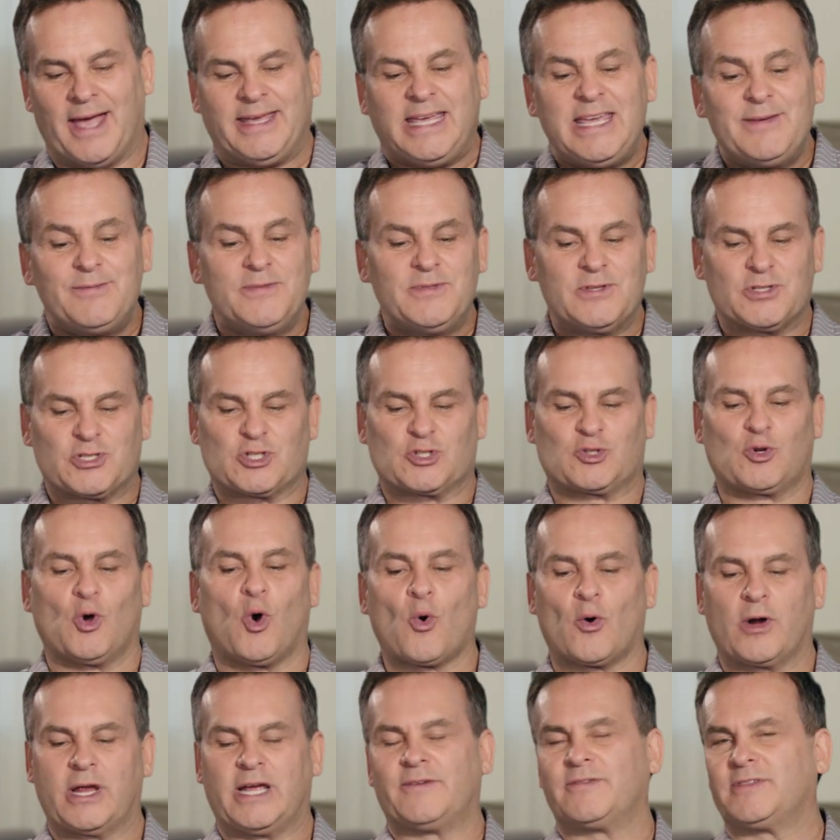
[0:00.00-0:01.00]
Even the
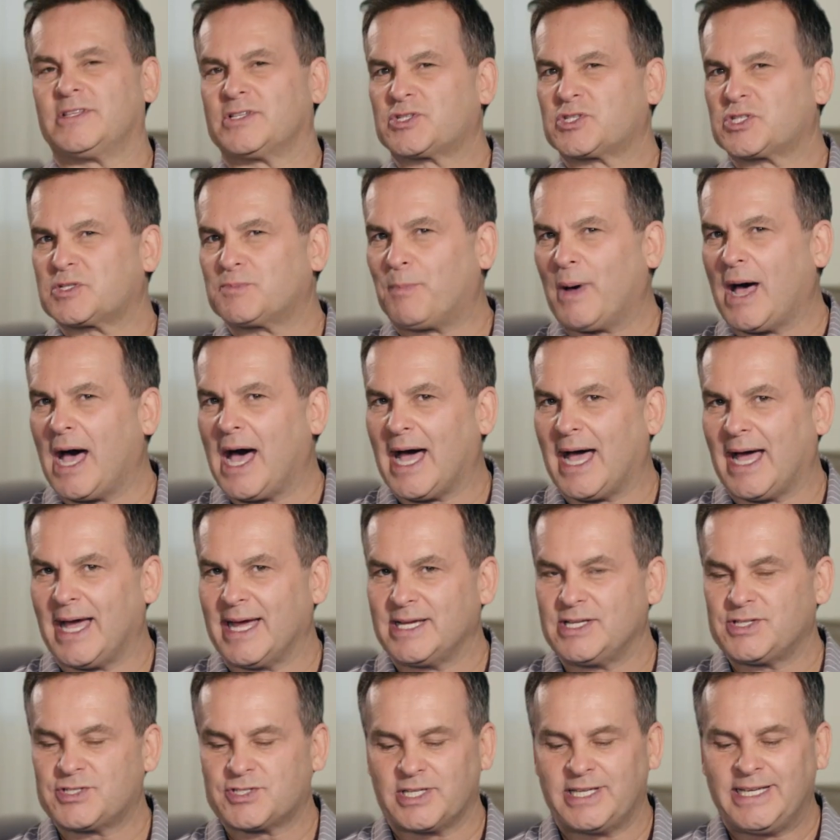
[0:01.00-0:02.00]
story of the
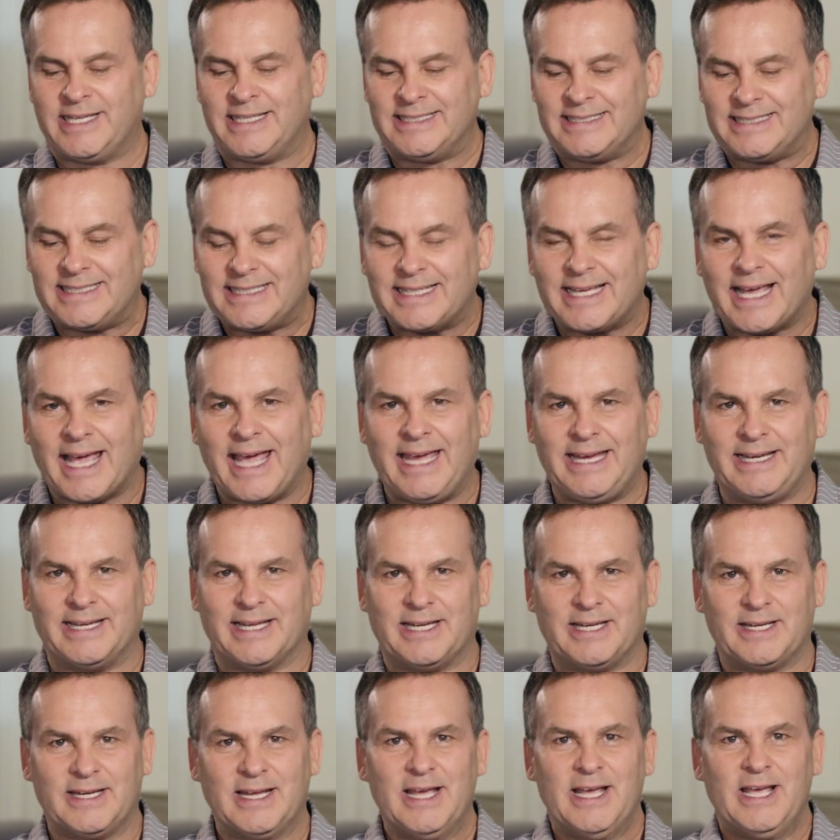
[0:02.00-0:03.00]
spies in
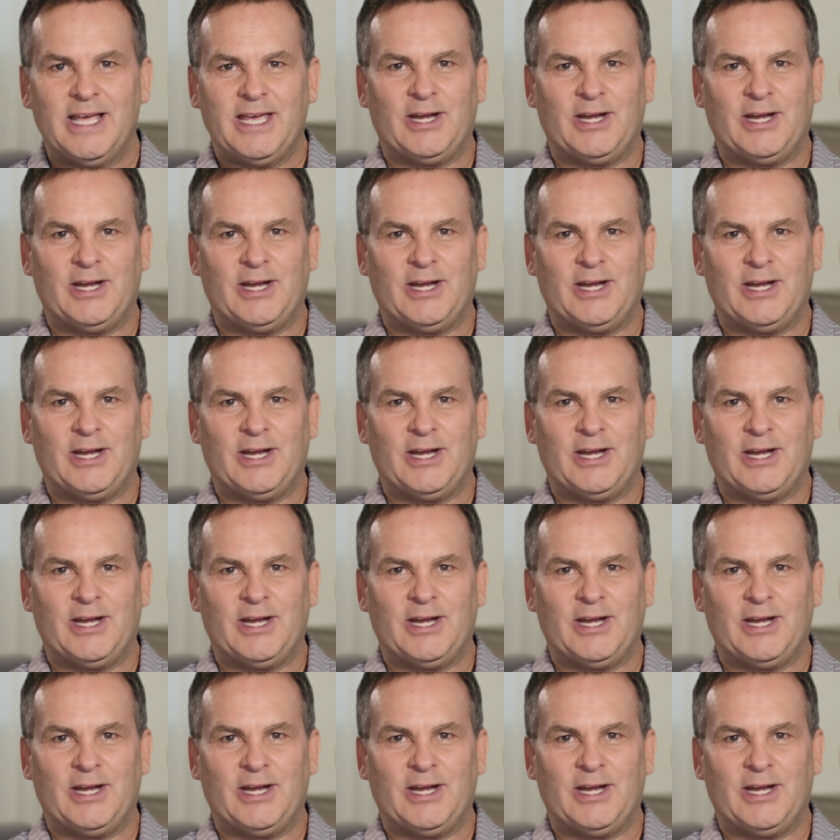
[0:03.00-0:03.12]
Canaan.